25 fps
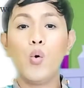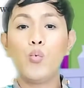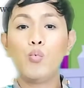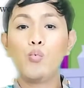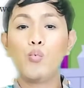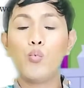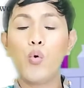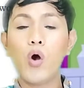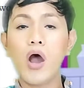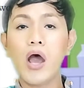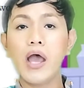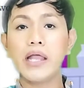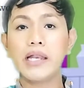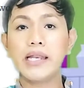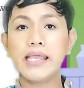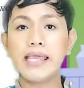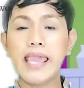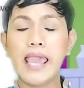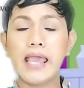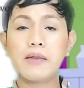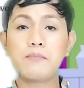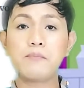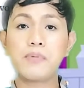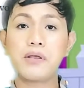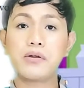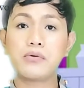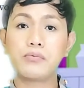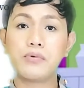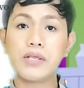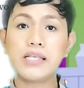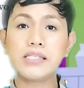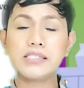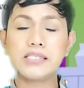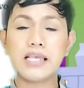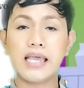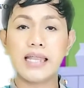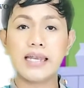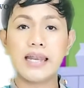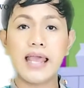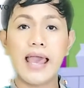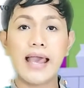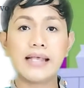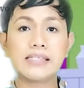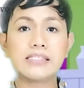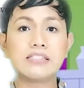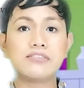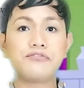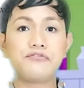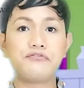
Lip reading: 1 can be written as